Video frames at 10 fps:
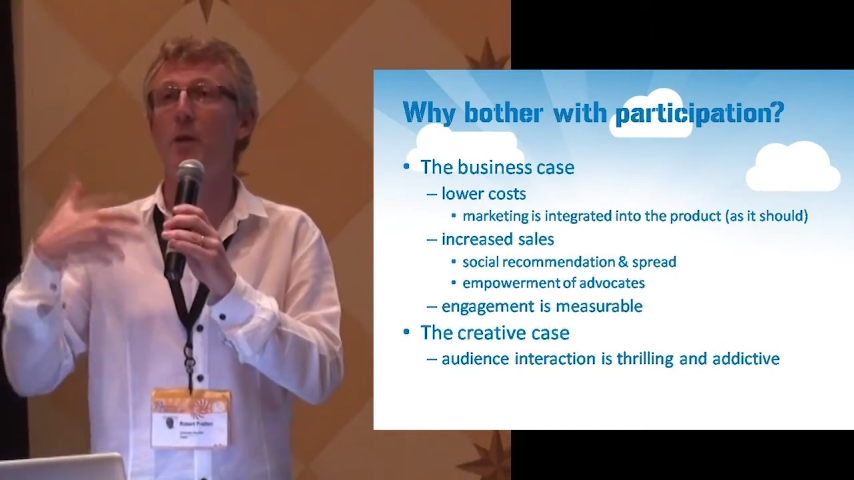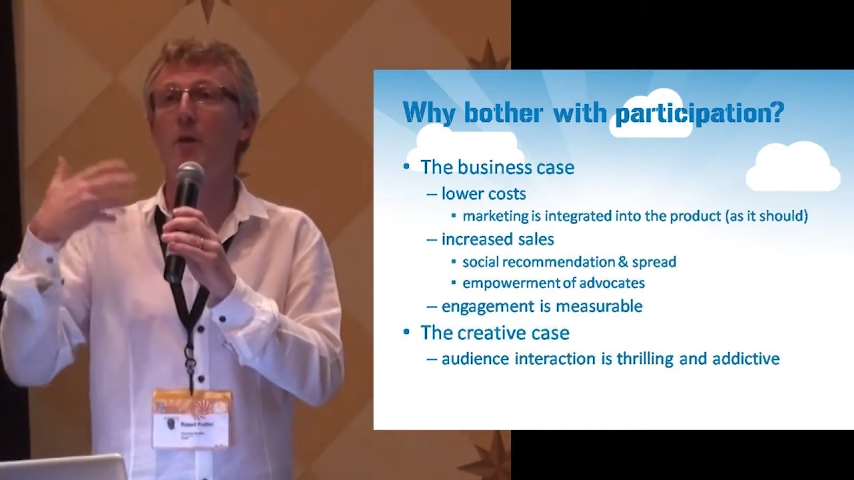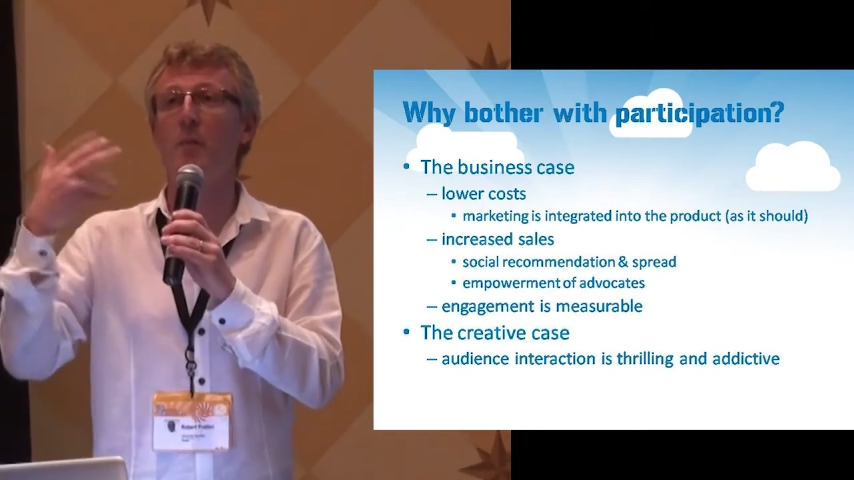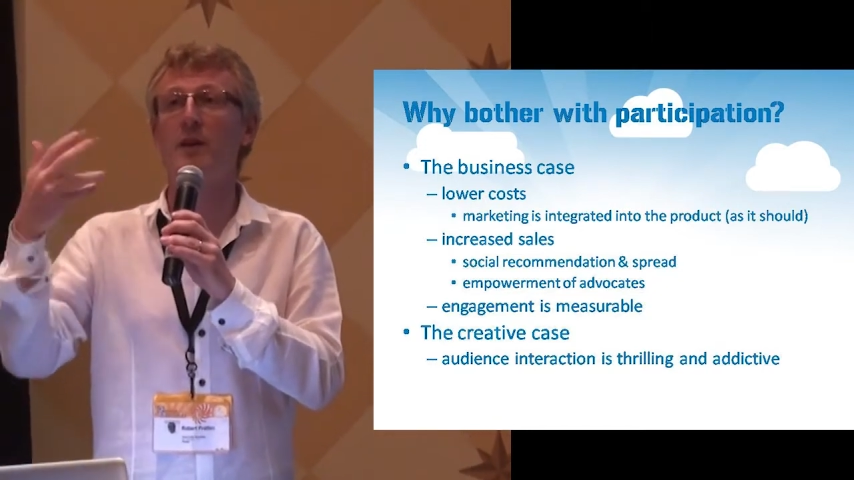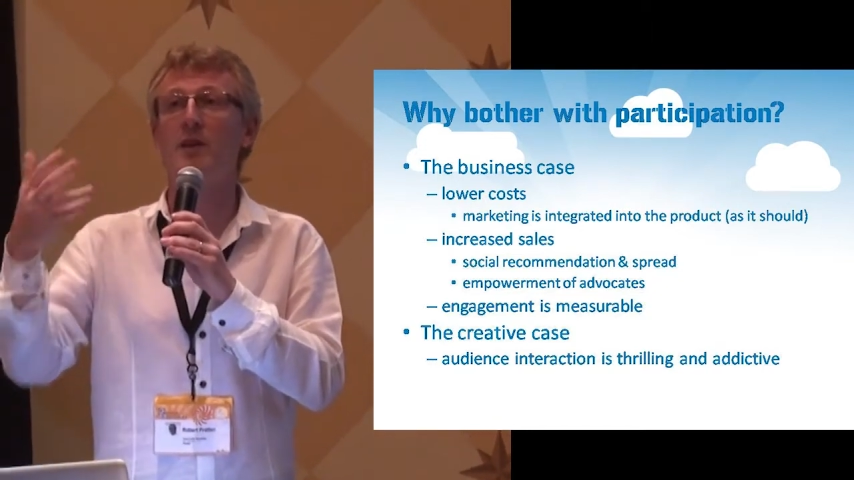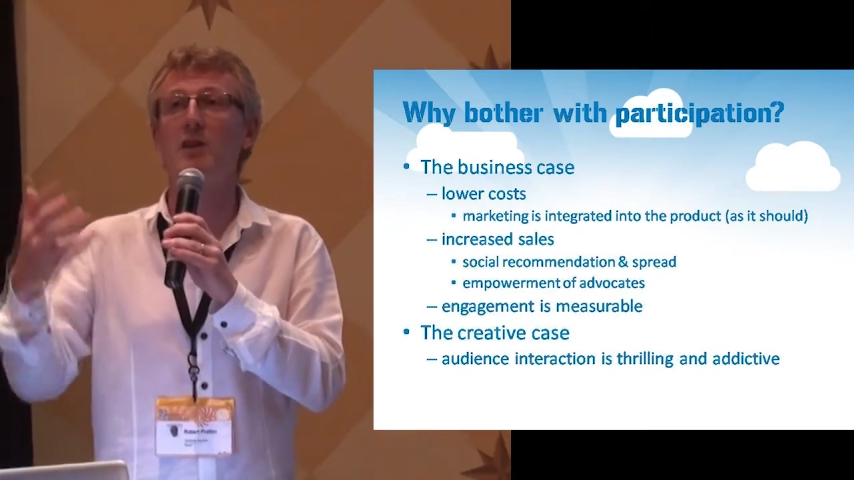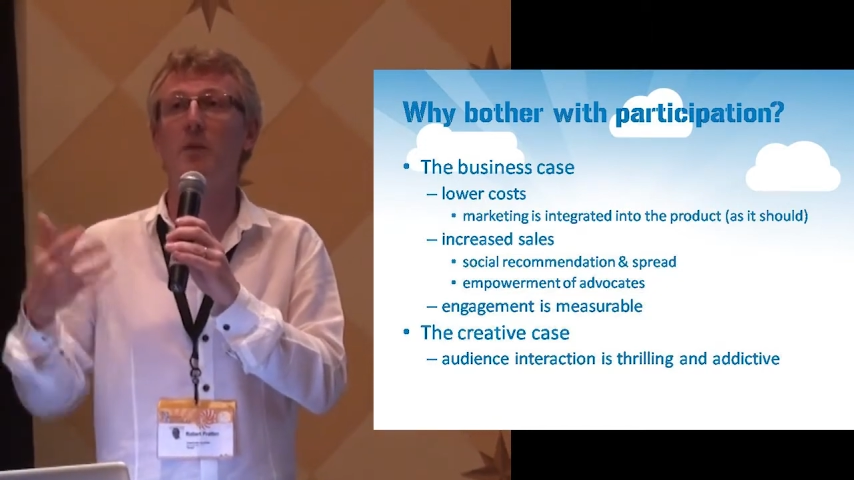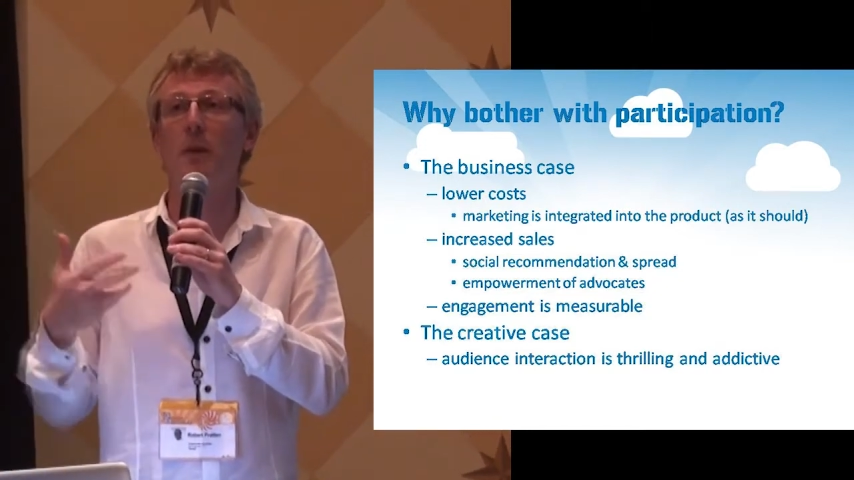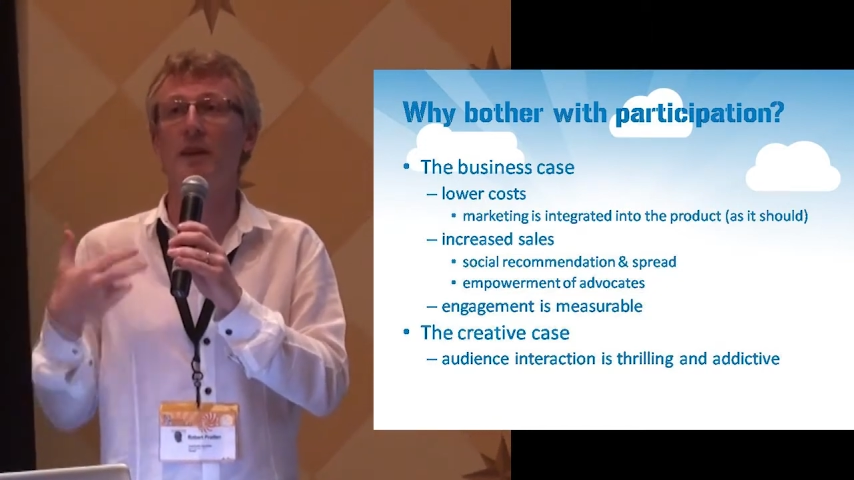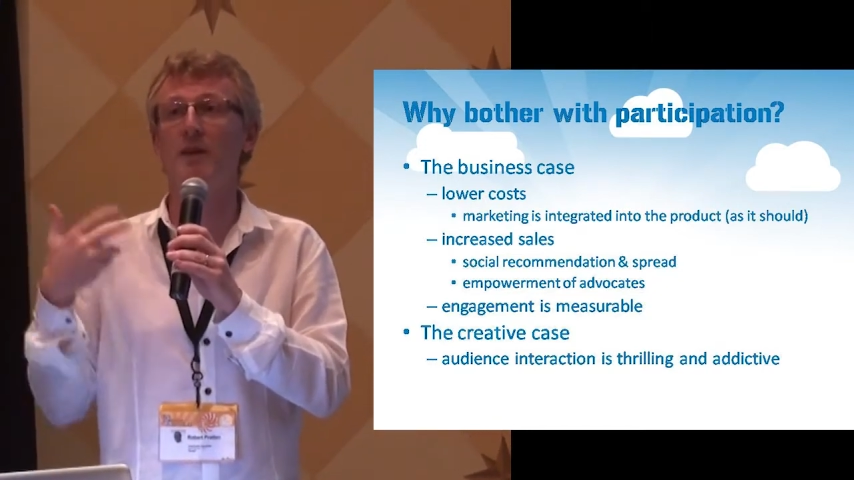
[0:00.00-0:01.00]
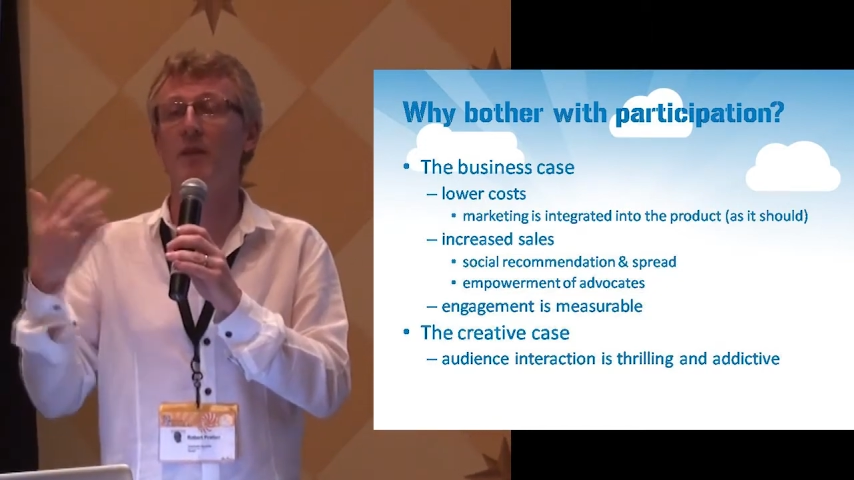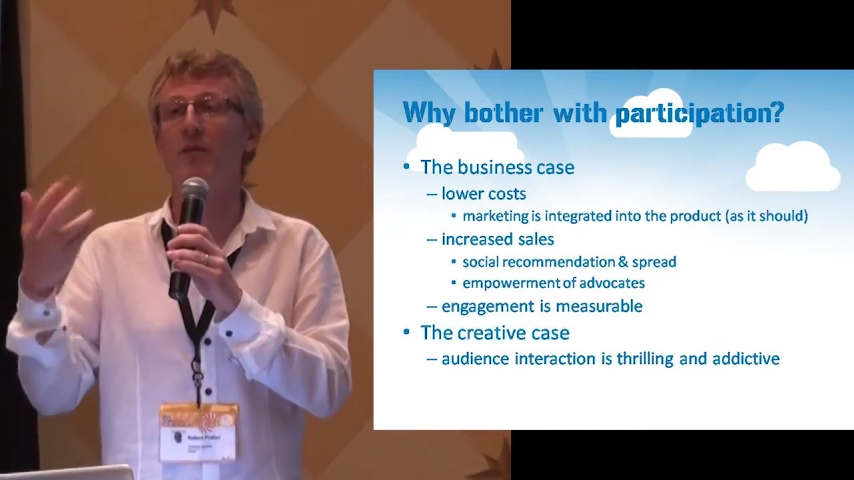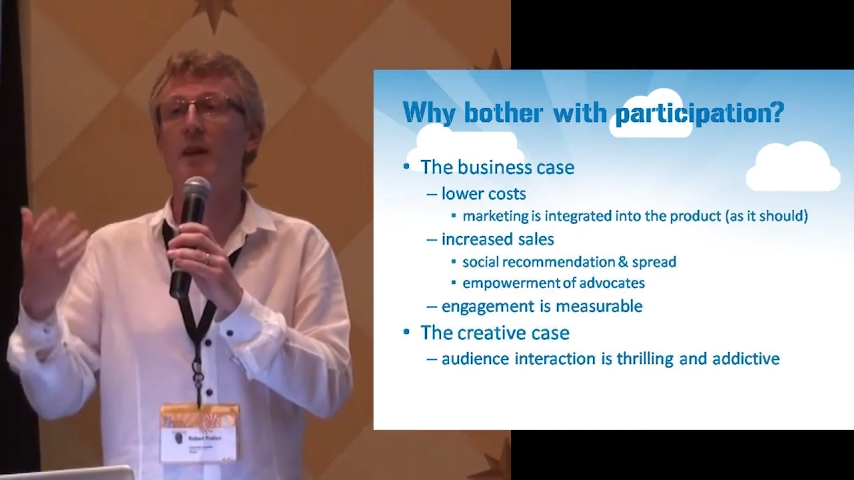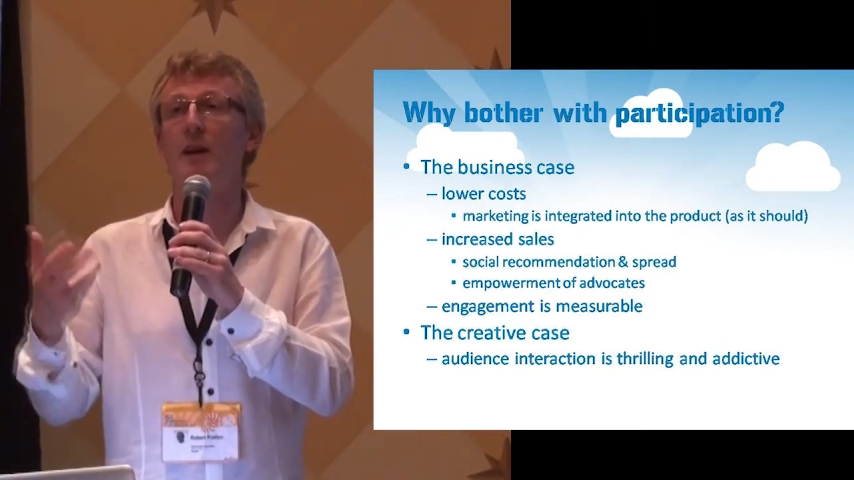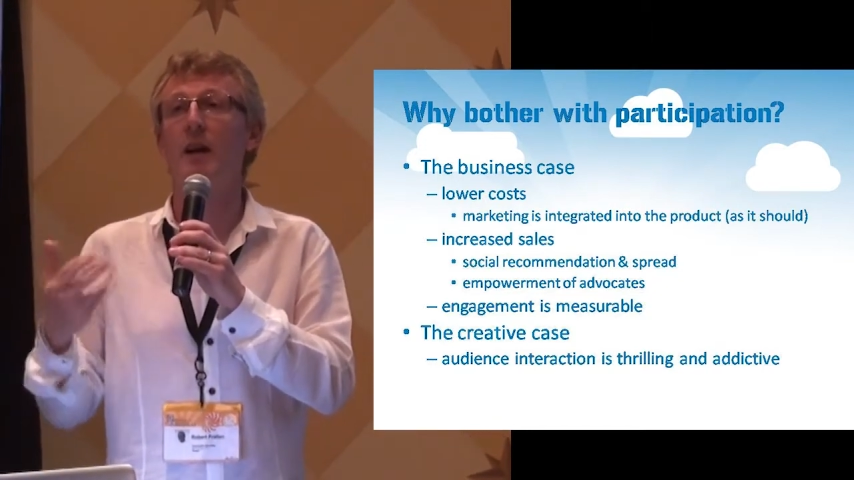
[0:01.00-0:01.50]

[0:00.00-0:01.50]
building participative